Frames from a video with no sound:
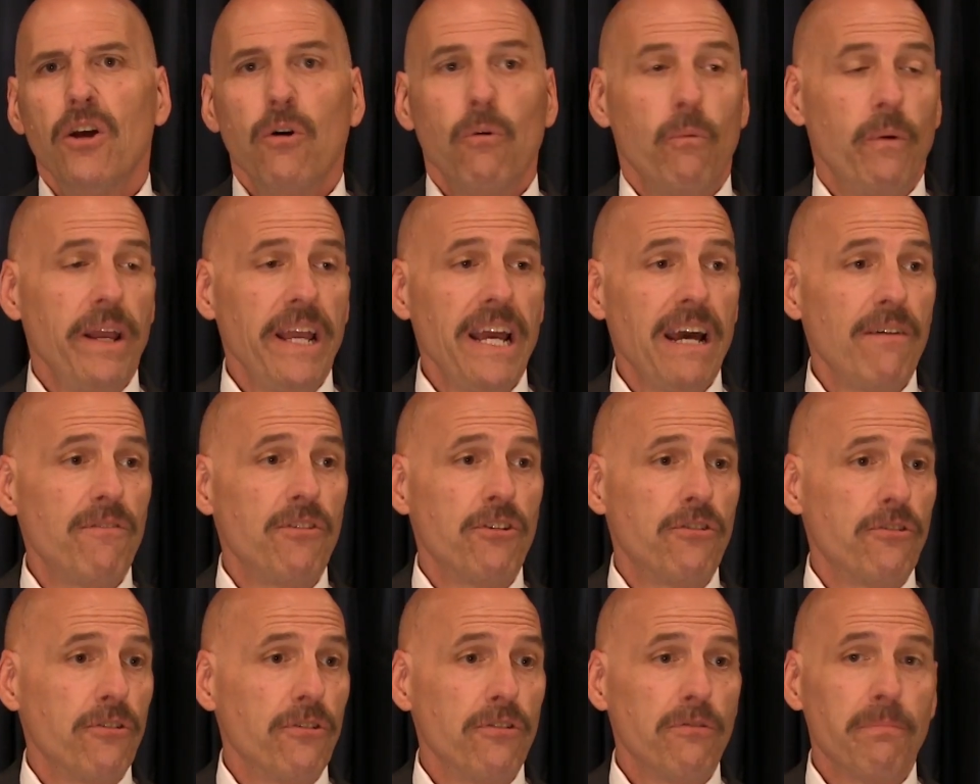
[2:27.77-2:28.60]
We have the
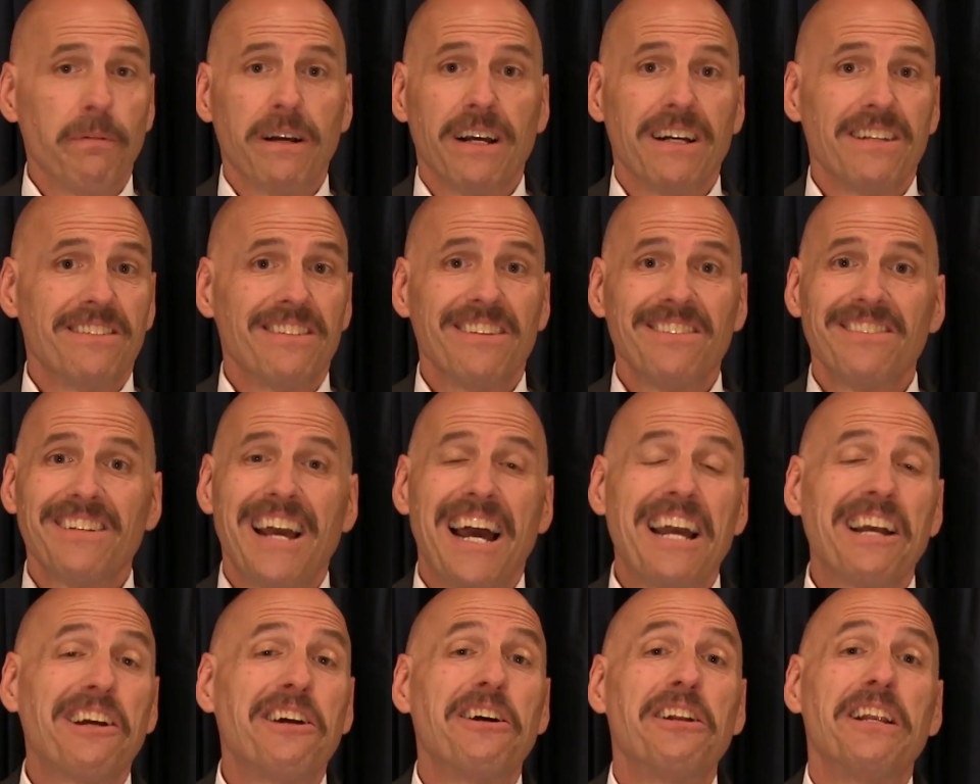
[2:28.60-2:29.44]
truth because this
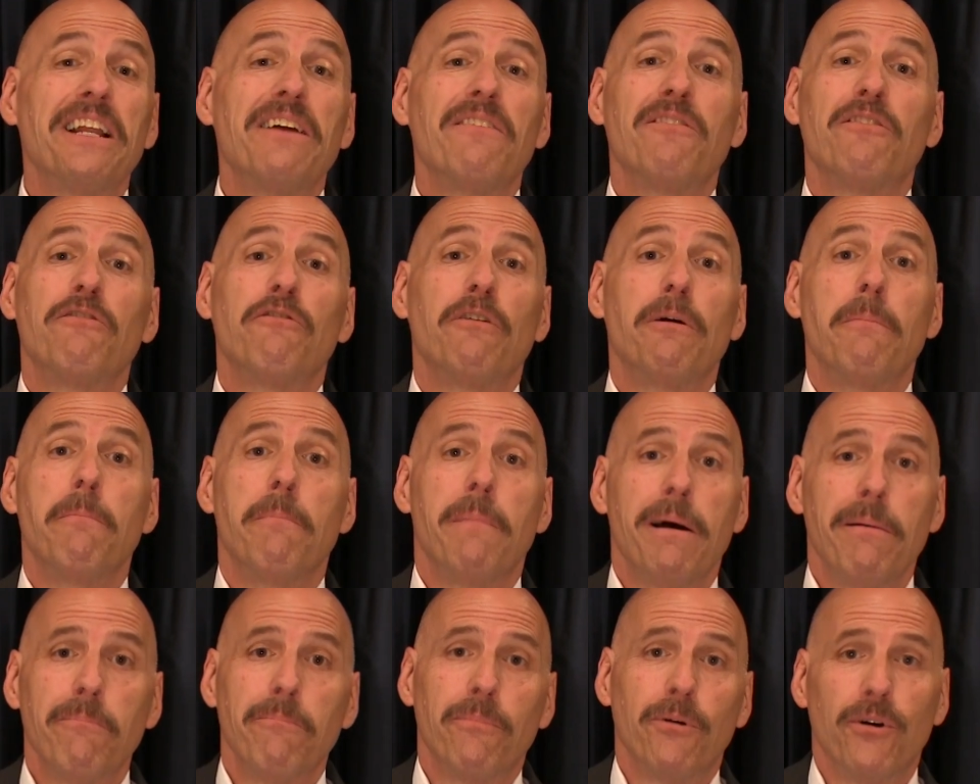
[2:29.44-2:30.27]
guy couldn't even
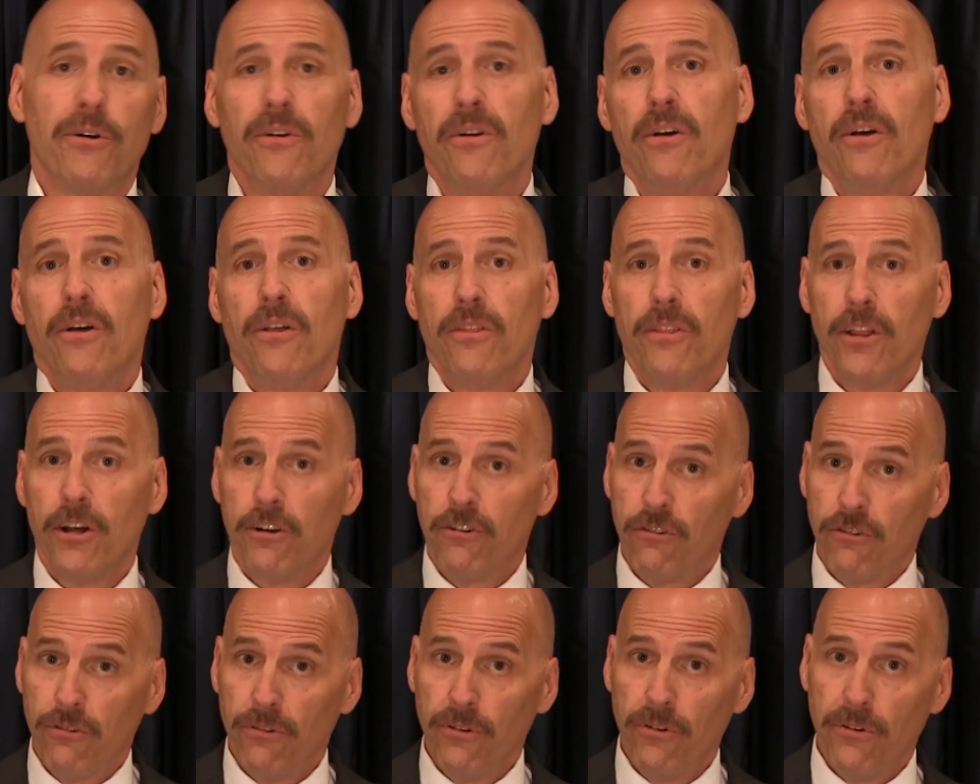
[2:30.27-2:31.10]
remember the
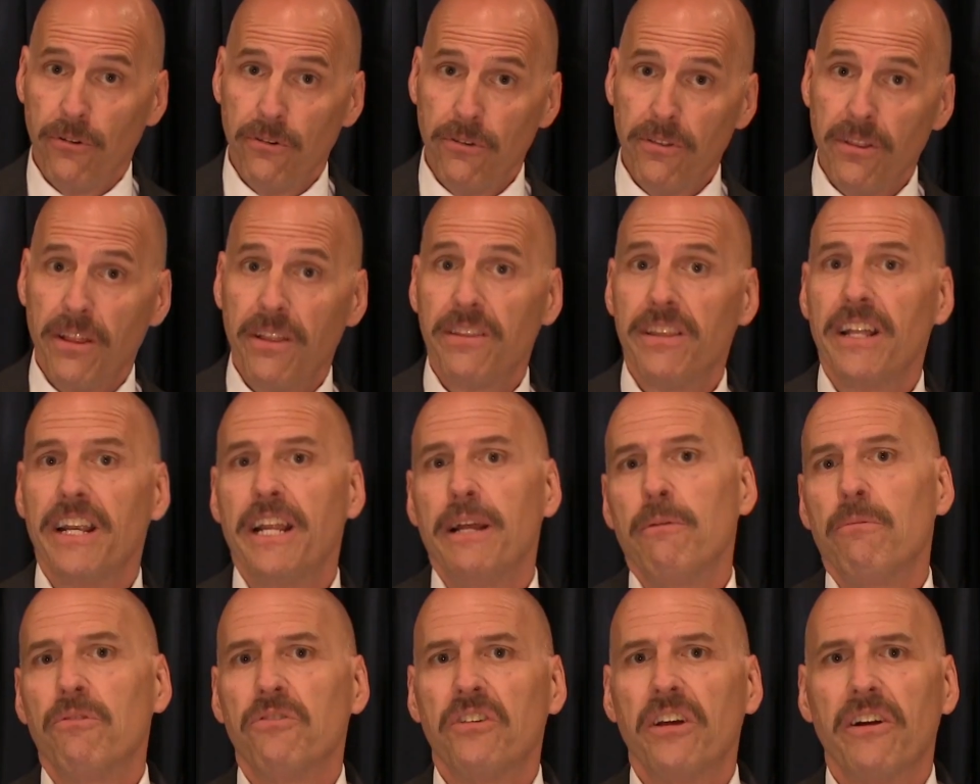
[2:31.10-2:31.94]
truth that
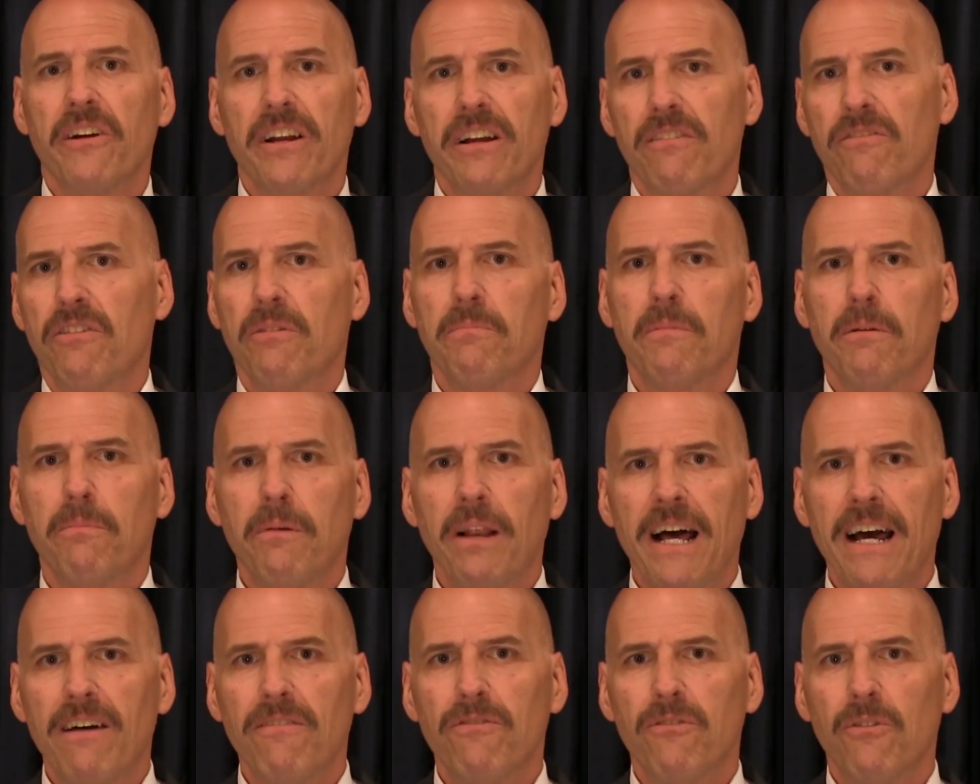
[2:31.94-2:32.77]
he was hearing from the
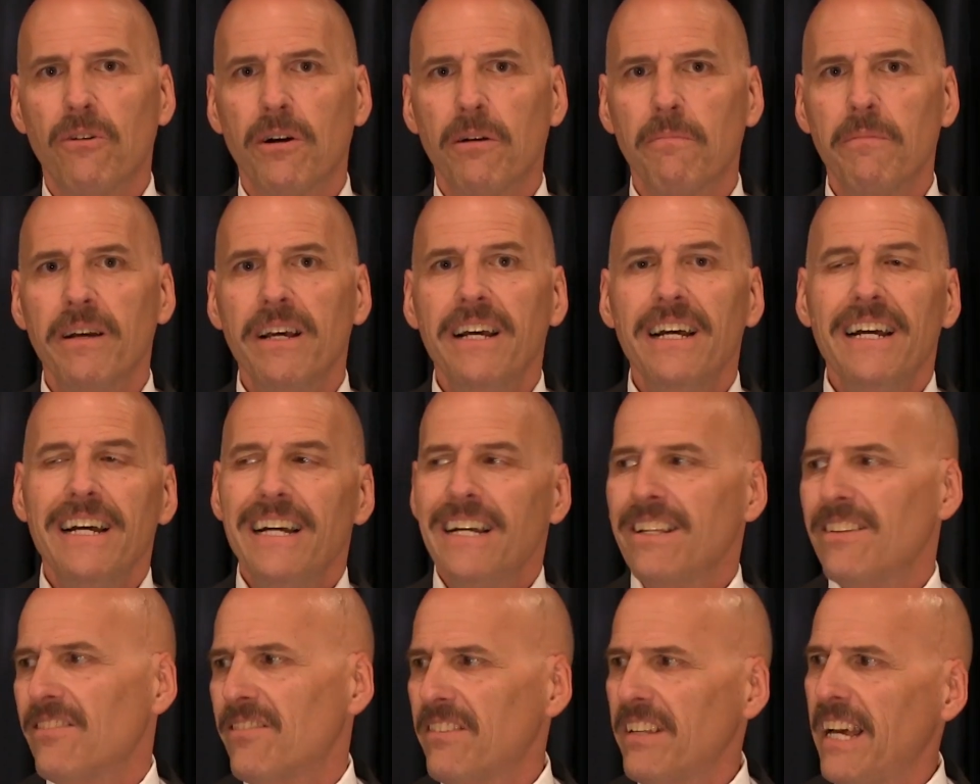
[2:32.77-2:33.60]
platform.
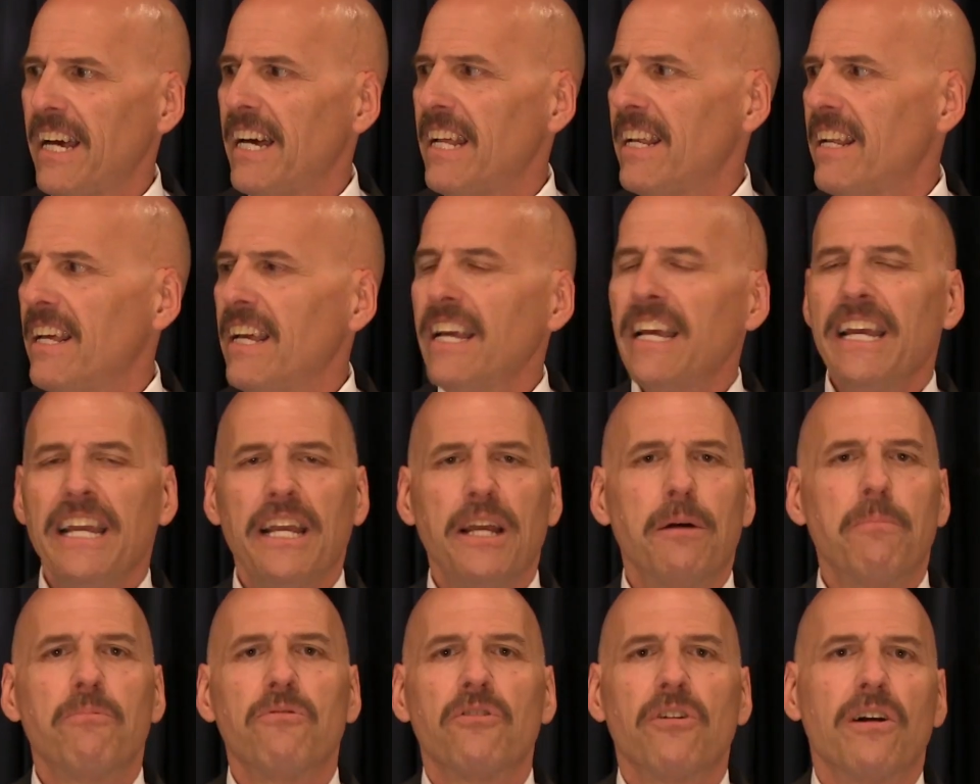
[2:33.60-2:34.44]
Instead,
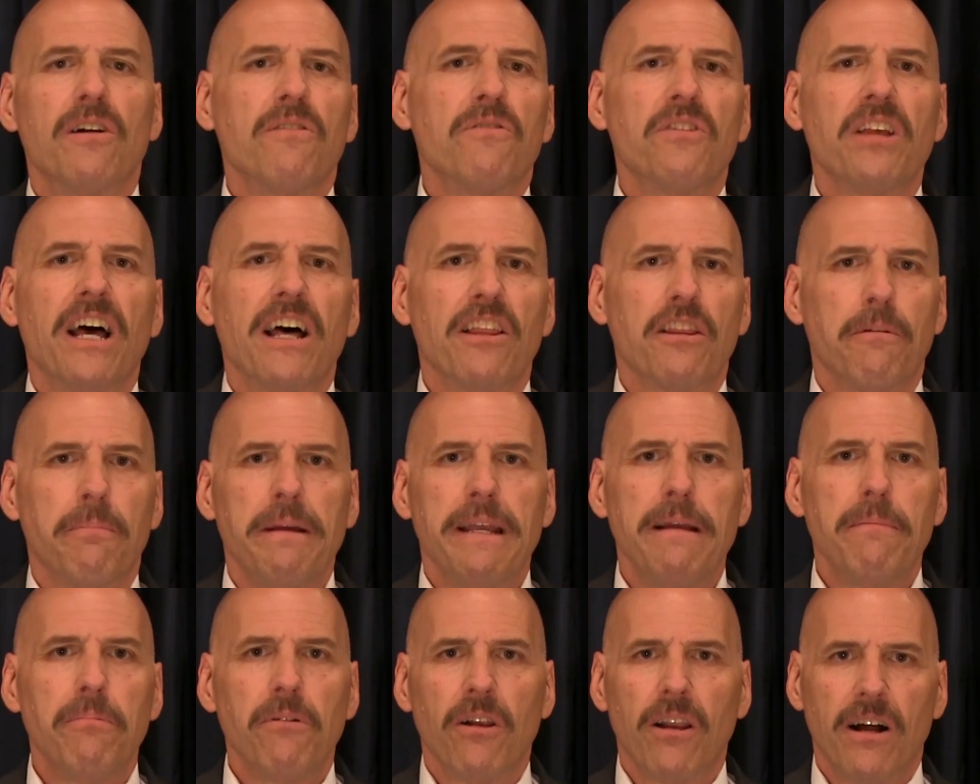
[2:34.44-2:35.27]
he observes how the
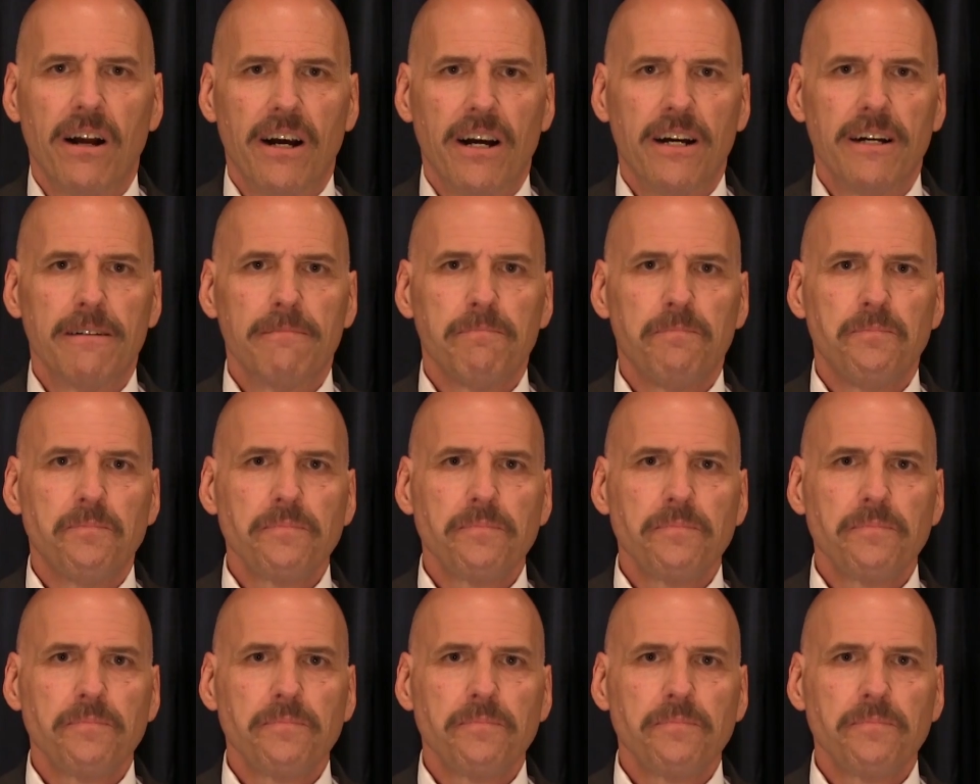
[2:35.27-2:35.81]
people are.